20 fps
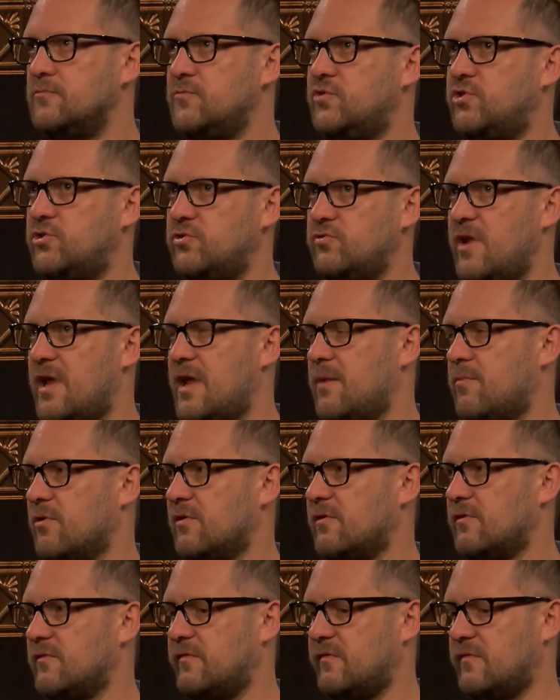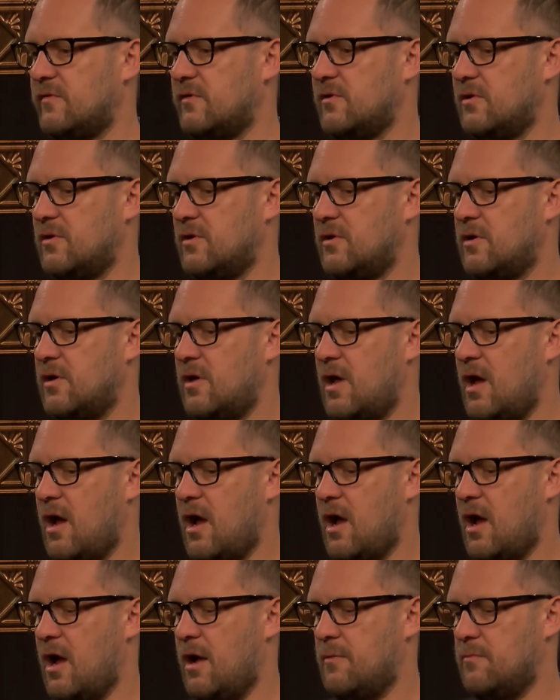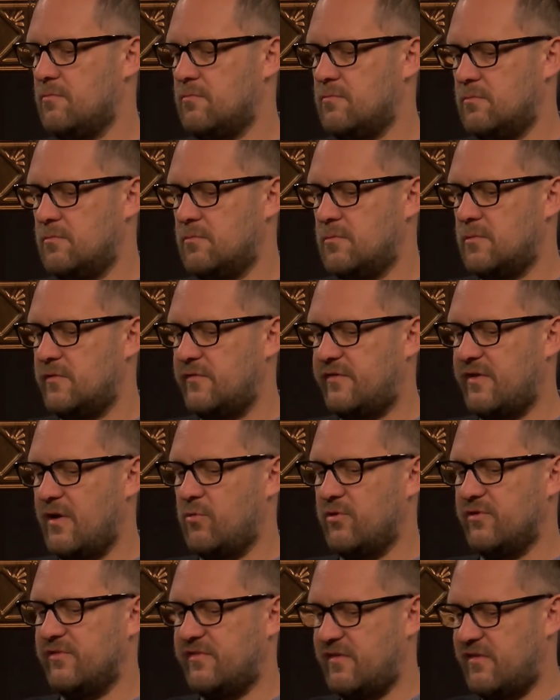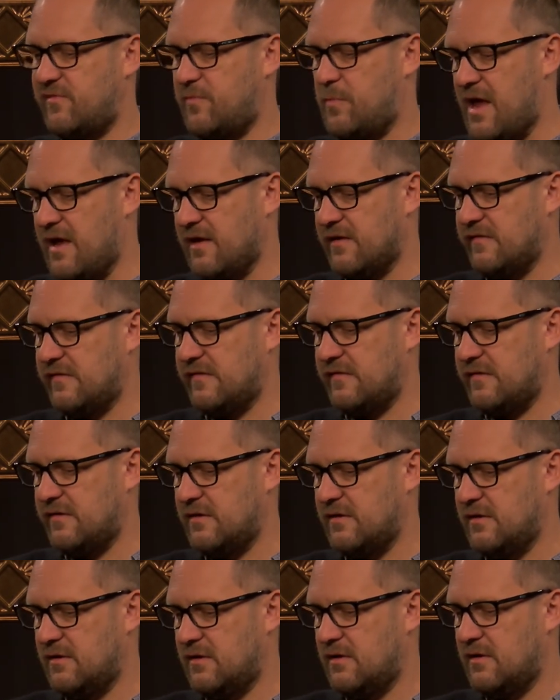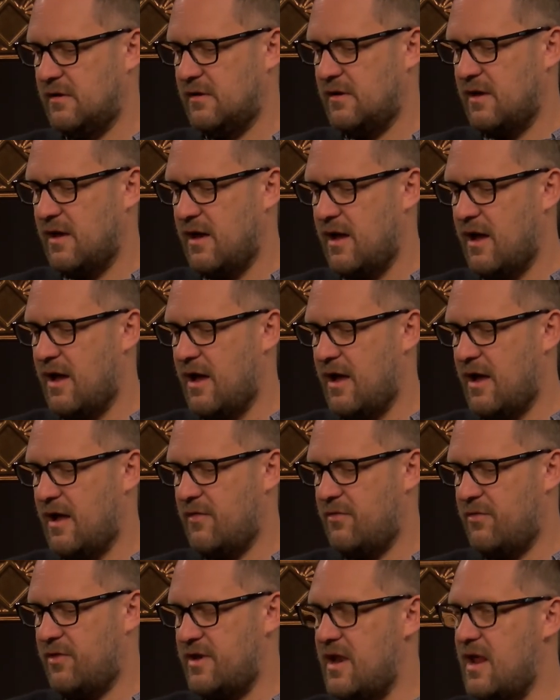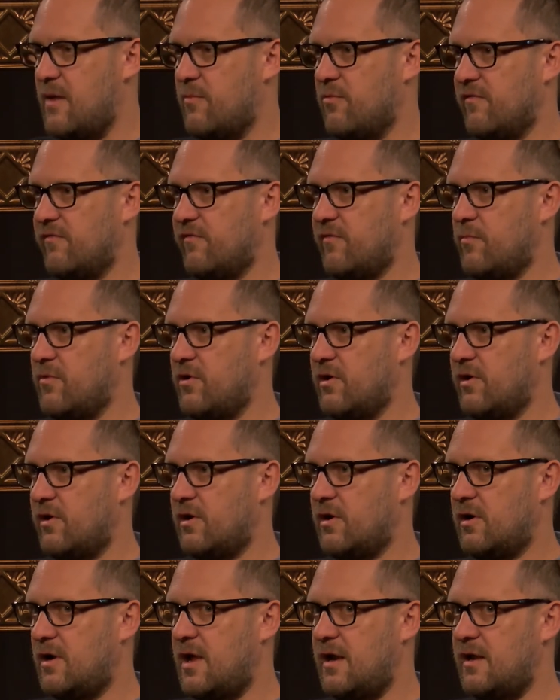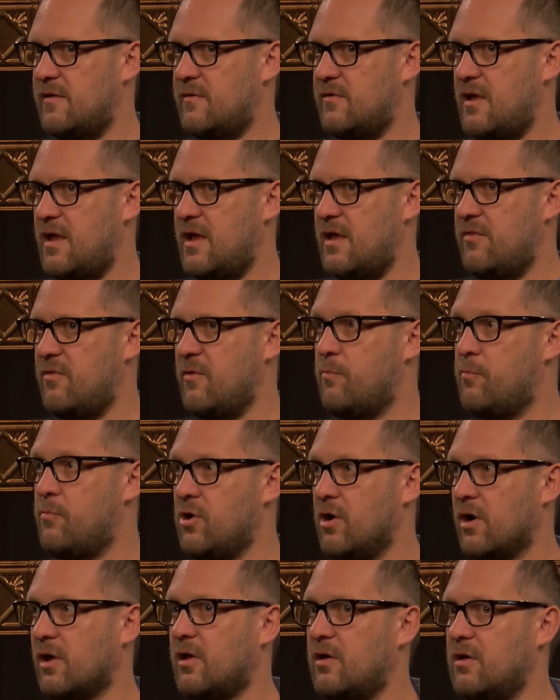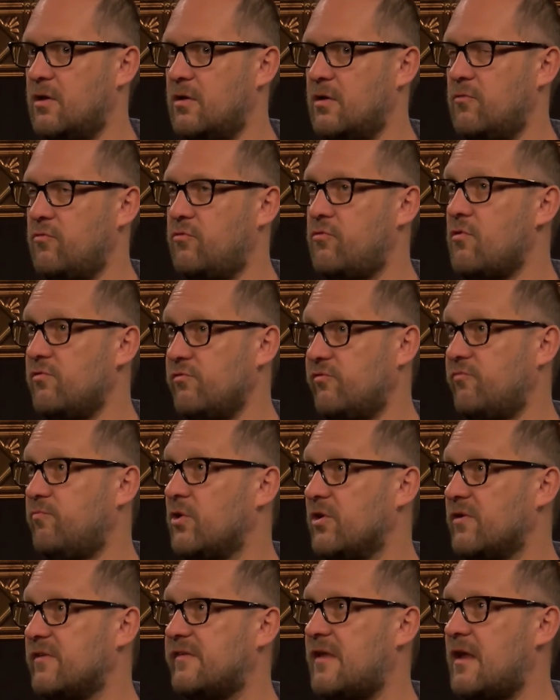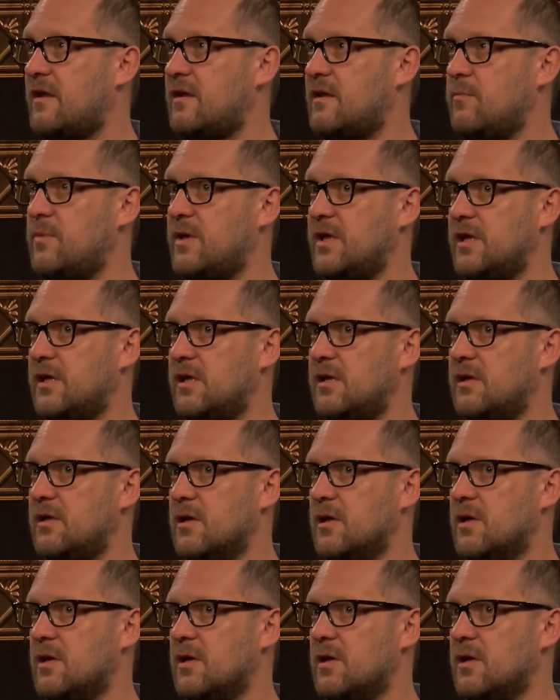two neighbors. Someone suspects the neighbor of a murder, and those books tend to be,